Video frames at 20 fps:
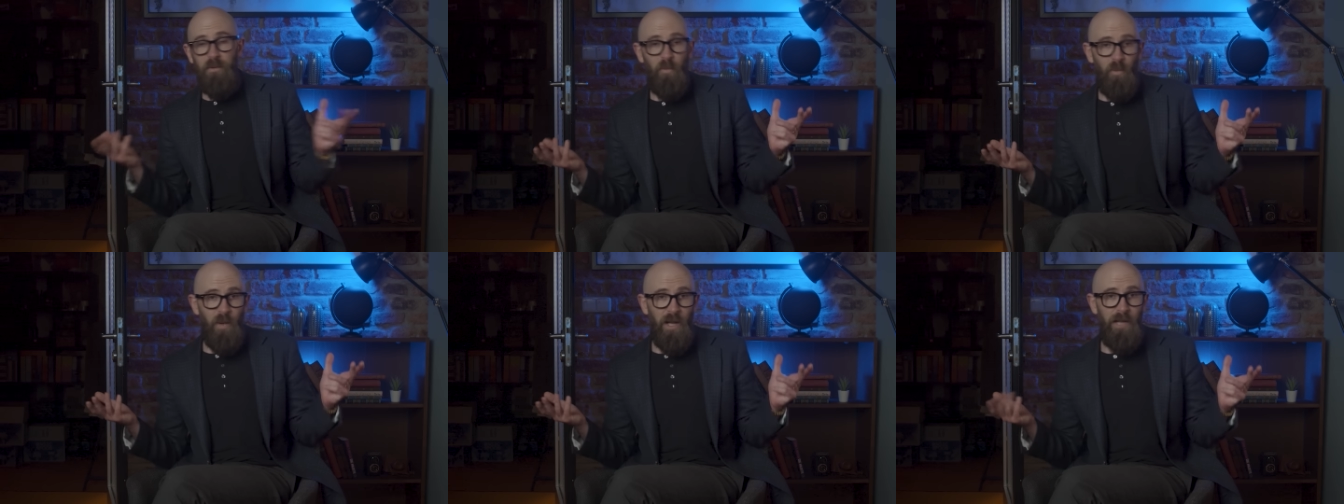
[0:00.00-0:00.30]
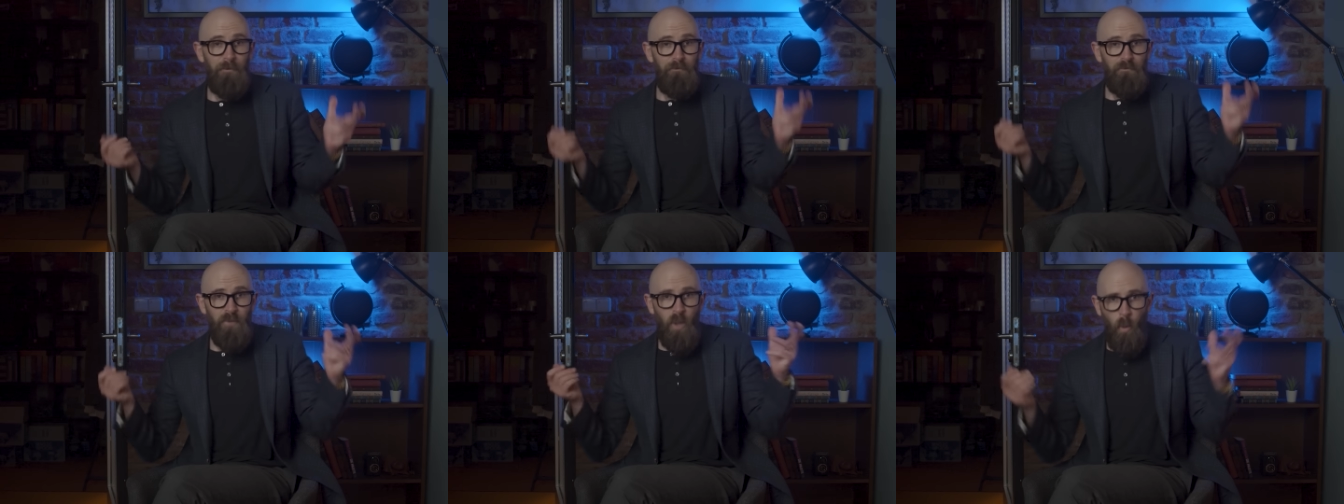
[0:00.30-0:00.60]

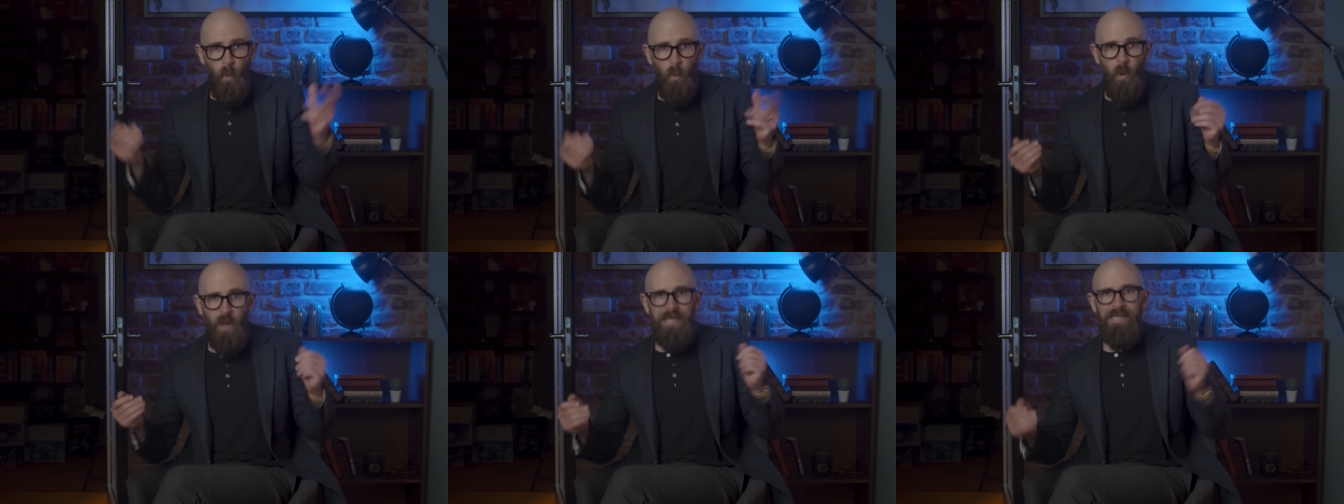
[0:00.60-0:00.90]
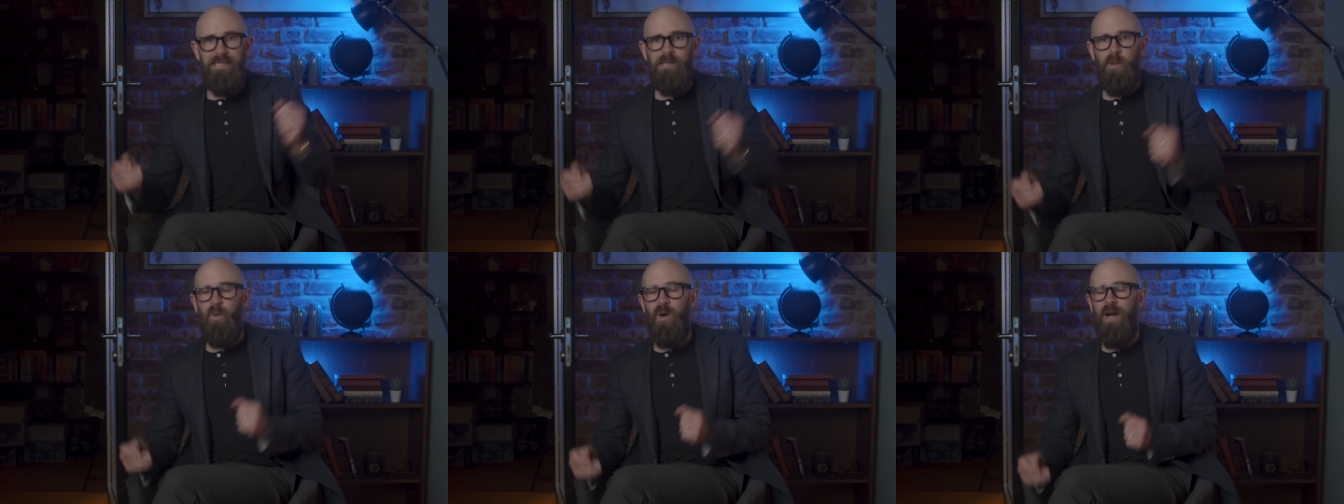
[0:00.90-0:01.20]
well, what
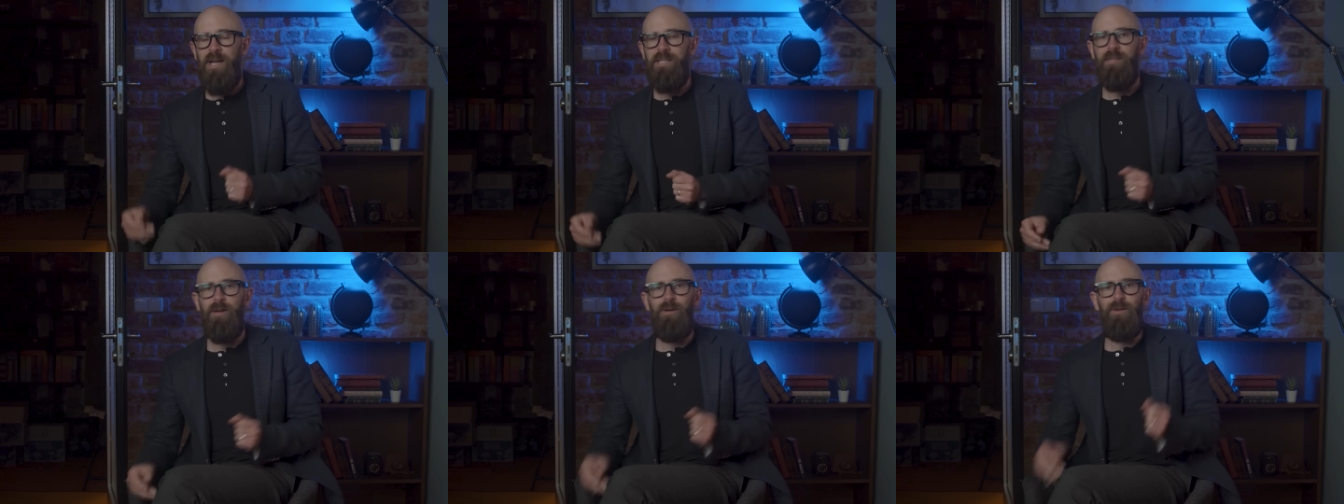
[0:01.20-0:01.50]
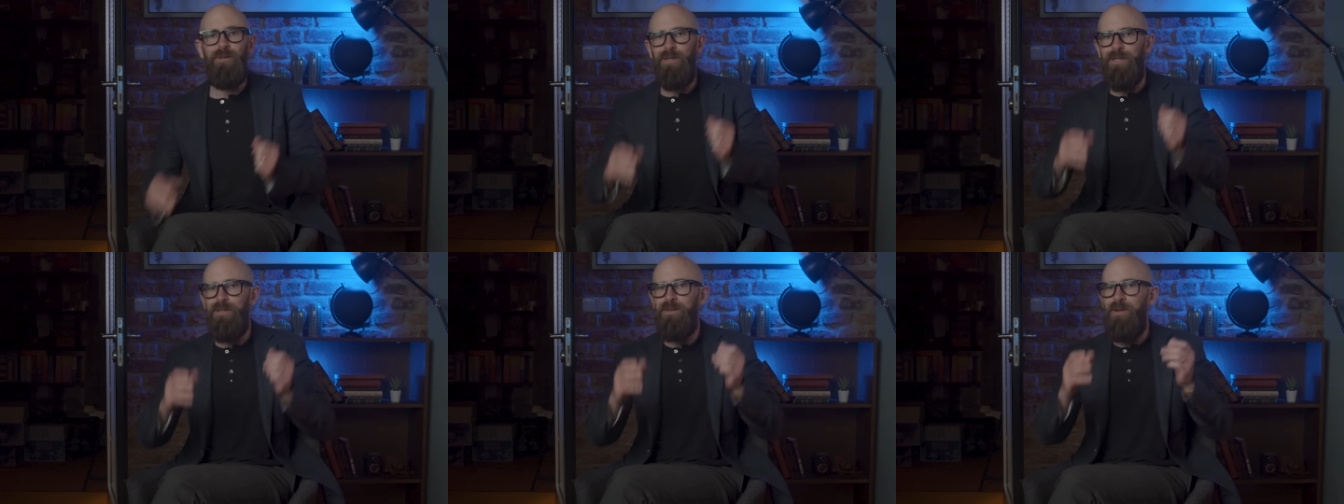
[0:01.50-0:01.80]
is a white
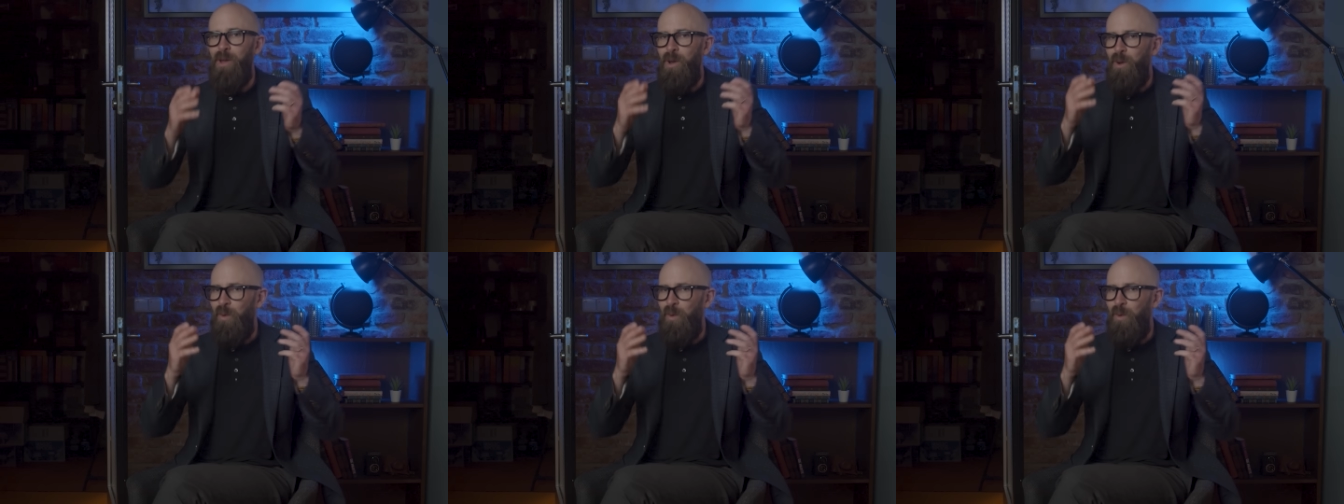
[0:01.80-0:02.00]
hole and